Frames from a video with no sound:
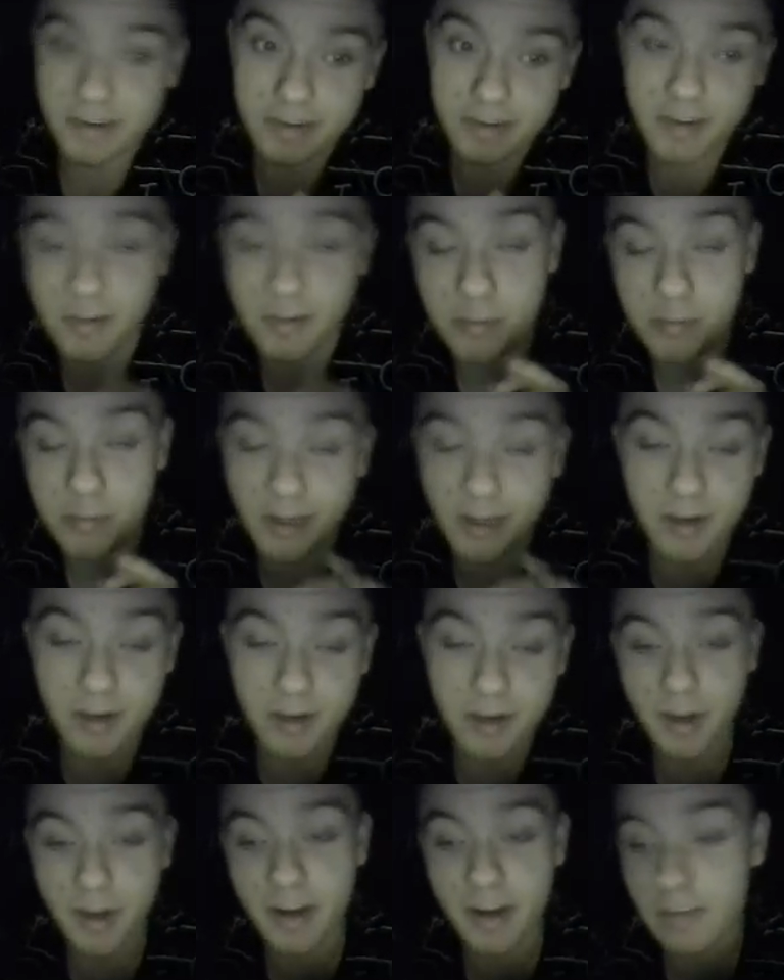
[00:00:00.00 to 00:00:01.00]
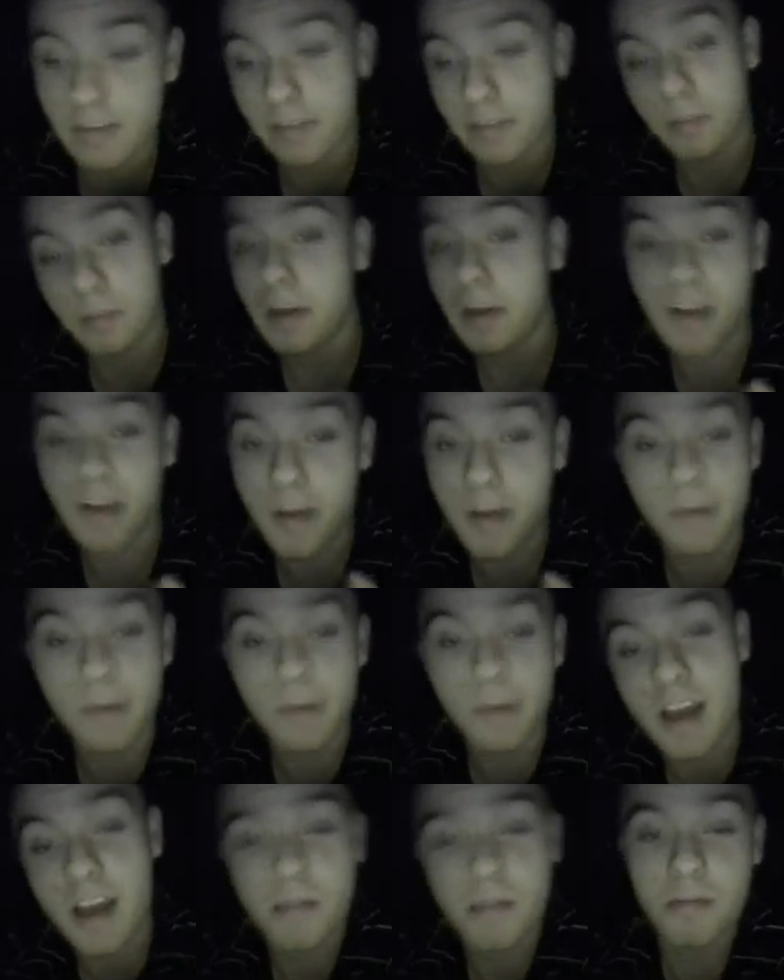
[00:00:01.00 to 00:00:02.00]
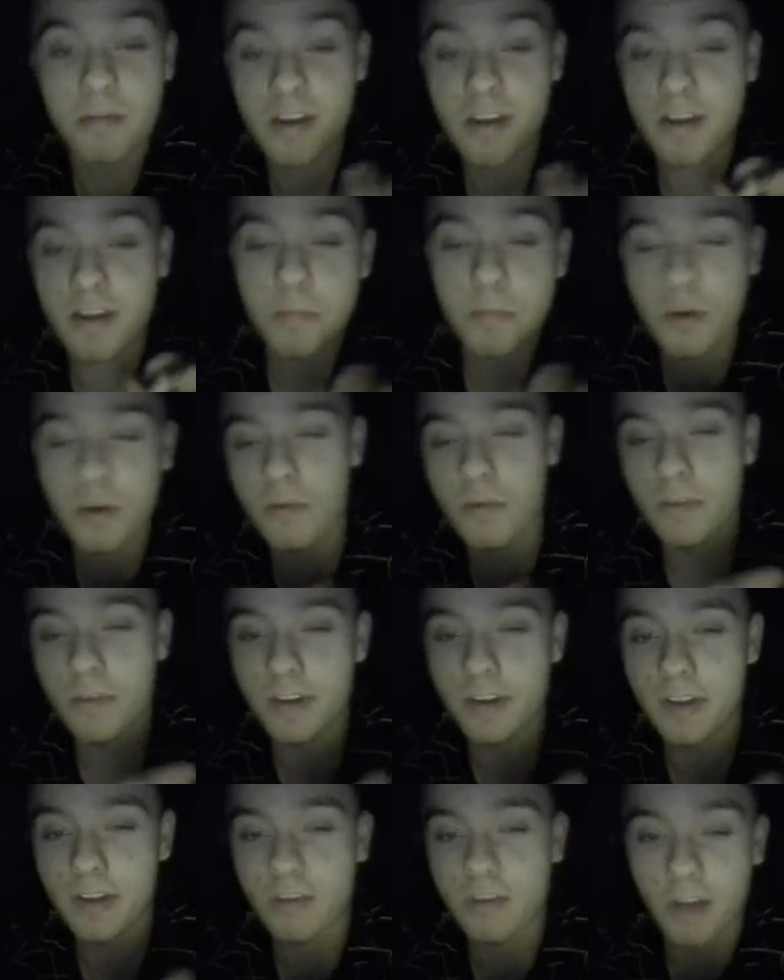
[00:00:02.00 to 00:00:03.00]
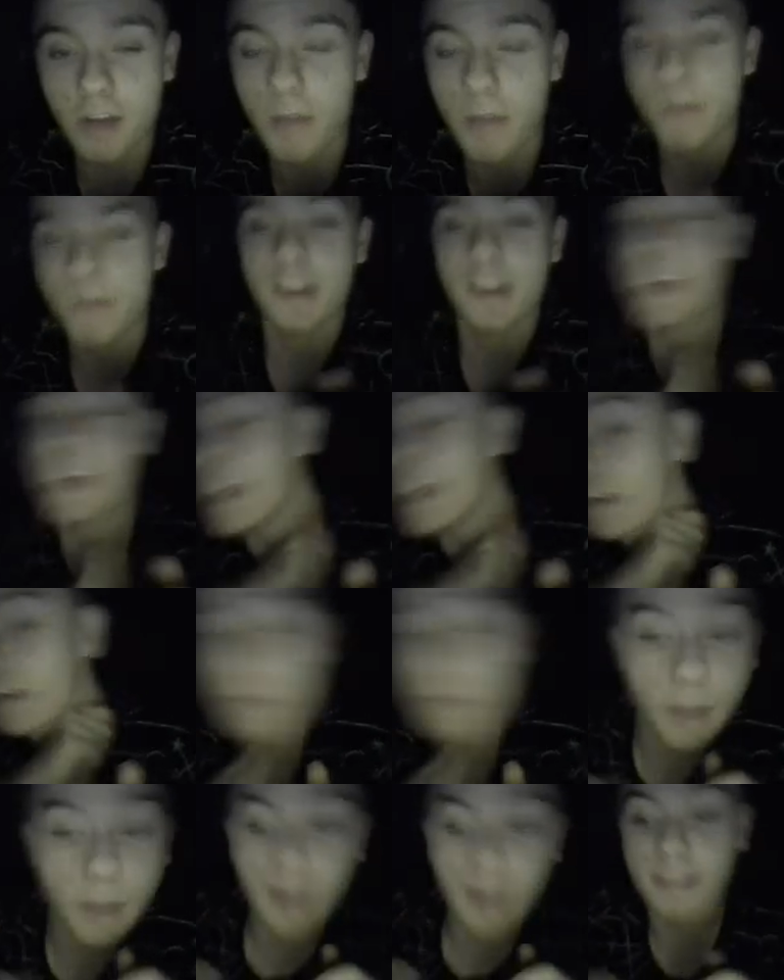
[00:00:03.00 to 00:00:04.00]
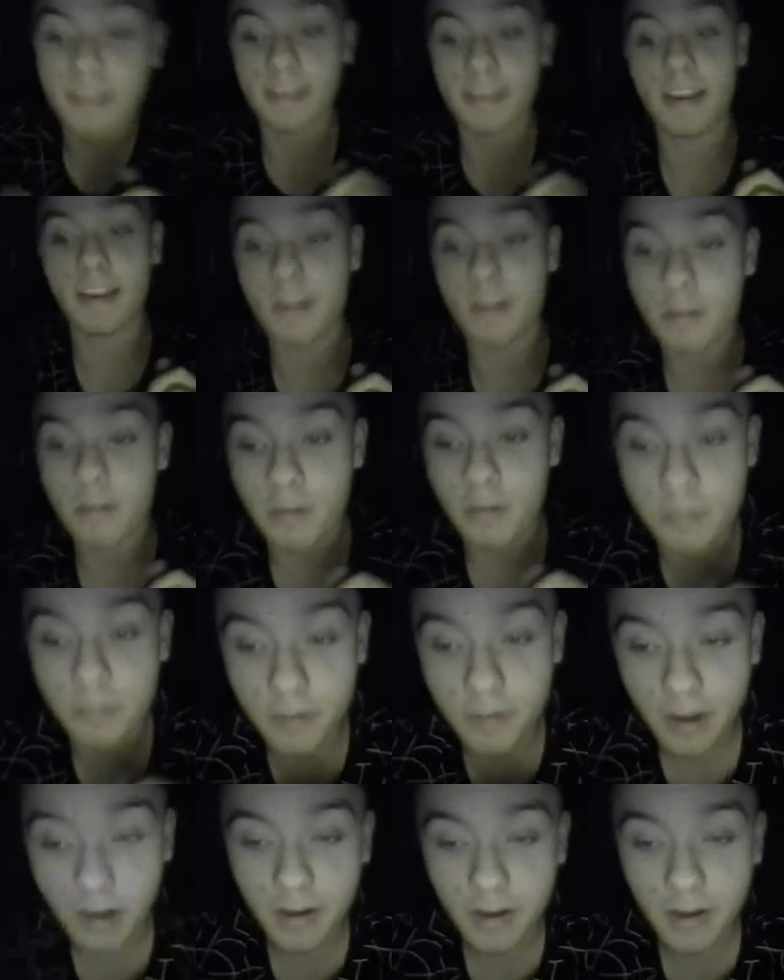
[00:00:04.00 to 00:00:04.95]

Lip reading: Yeah, play your piano. This better not be copyrighted music or I'm gonna kill myself.